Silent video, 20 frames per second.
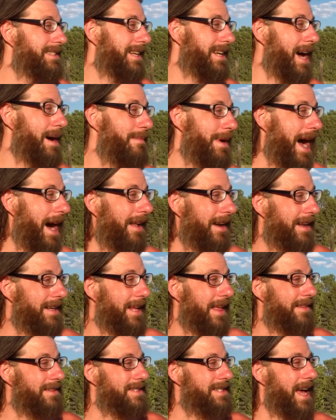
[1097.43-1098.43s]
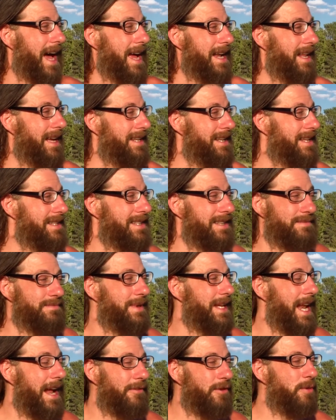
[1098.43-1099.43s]
to come out on the other side. That
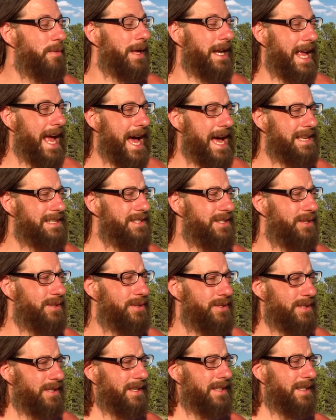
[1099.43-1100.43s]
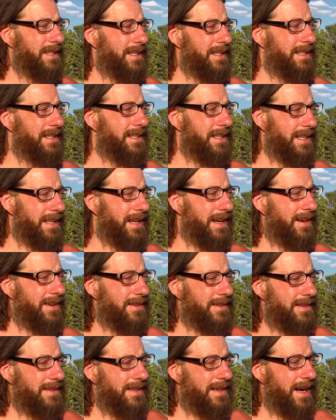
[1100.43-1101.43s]
doesn't mean everybody has to, you
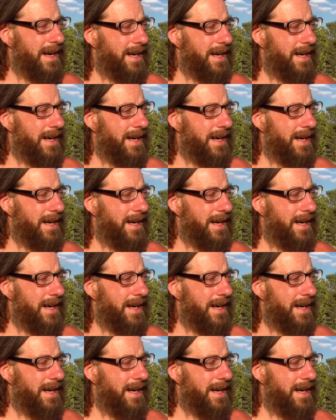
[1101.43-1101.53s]
know.